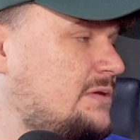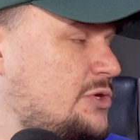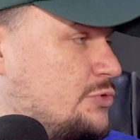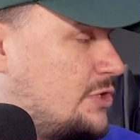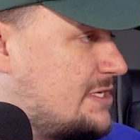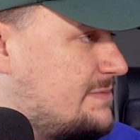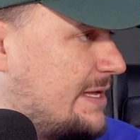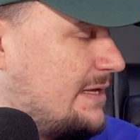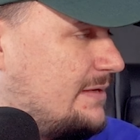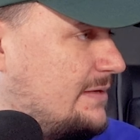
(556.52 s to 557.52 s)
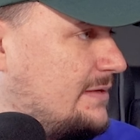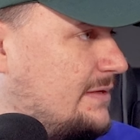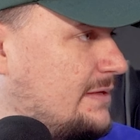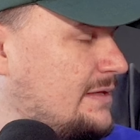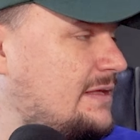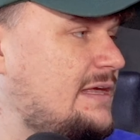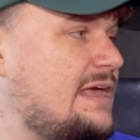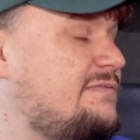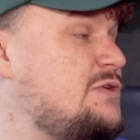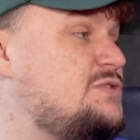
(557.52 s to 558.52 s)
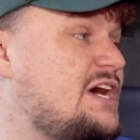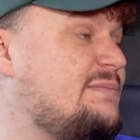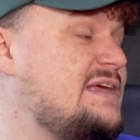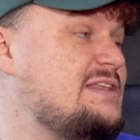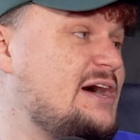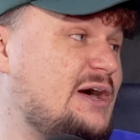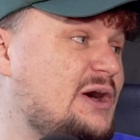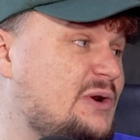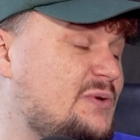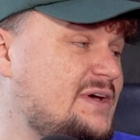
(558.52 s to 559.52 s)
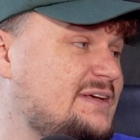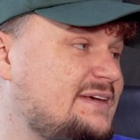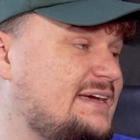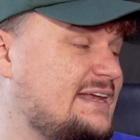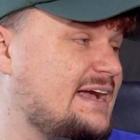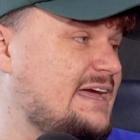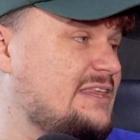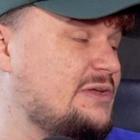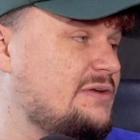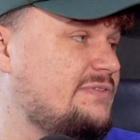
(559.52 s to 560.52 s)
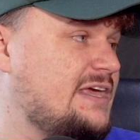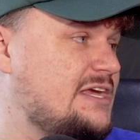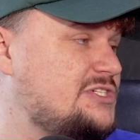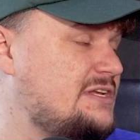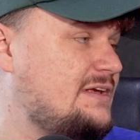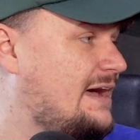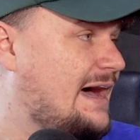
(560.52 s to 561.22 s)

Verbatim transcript: you trust me. Sure. If you tell me no and I got the notification,